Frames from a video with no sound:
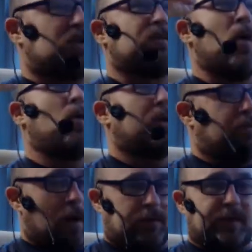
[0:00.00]
the smoke and
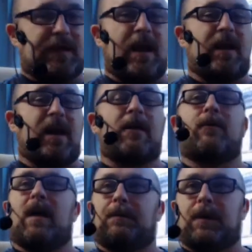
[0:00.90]
probably taking
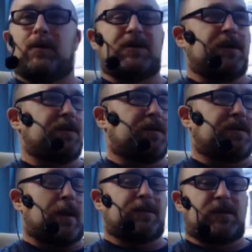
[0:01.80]
other entheogens and
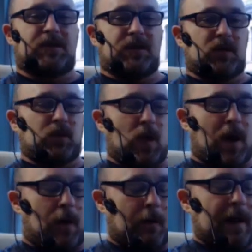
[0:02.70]
substances as
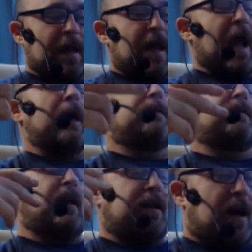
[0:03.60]
well. And
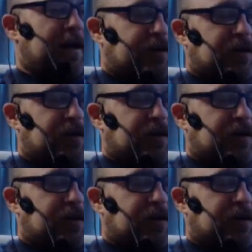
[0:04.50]
then they kind of